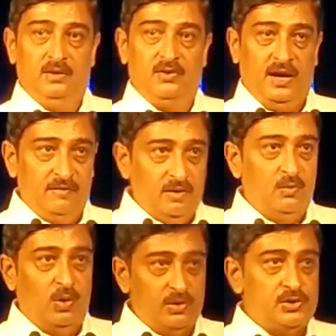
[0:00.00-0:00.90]
driver
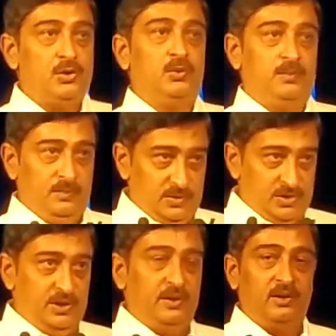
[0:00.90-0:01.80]
wants to
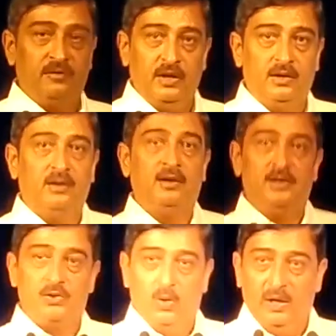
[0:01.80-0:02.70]
steer the vehicle,
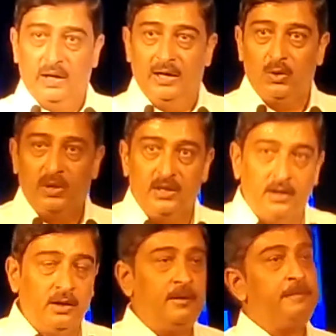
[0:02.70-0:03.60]
he's going into a
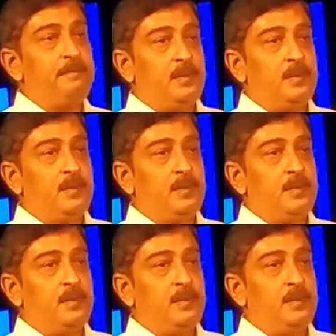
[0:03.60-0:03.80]
turn,